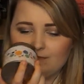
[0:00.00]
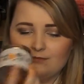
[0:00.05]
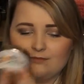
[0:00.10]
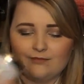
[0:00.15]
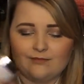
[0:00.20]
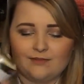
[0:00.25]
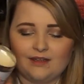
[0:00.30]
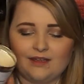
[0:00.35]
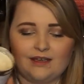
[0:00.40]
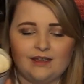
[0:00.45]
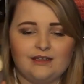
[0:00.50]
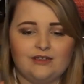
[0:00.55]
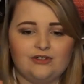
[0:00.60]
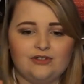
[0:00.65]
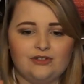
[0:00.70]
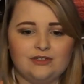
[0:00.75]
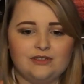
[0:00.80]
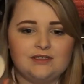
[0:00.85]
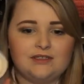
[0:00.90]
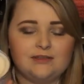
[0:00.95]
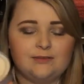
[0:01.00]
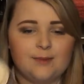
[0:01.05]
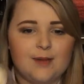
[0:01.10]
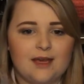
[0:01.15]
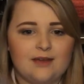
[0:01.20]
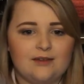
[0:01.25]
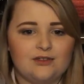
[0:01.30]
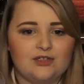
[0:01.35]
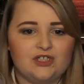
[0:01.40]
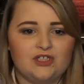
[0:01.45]
It just smells
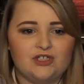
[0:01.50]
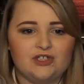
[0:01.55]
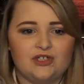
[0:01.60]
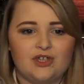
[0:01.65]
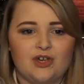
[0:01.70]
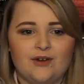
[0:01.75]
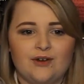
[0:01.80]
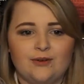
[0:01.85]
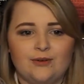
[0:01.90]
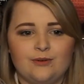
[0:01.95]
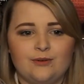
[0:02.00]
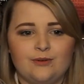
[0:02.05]
so...